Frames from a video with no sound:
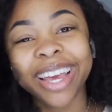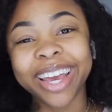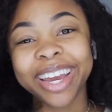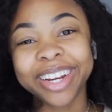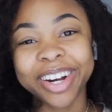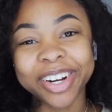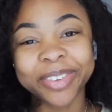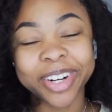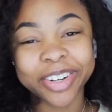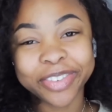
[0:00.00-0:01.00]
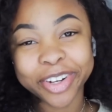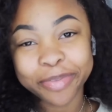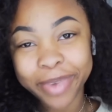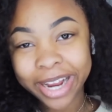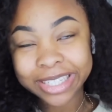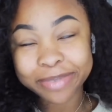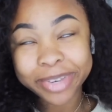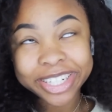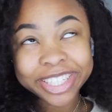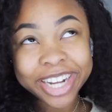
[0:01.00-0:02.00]
Hey y'all, welcome welcome back to my
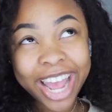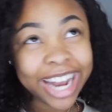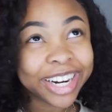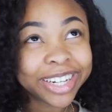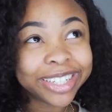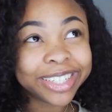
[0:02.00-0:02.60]
channel.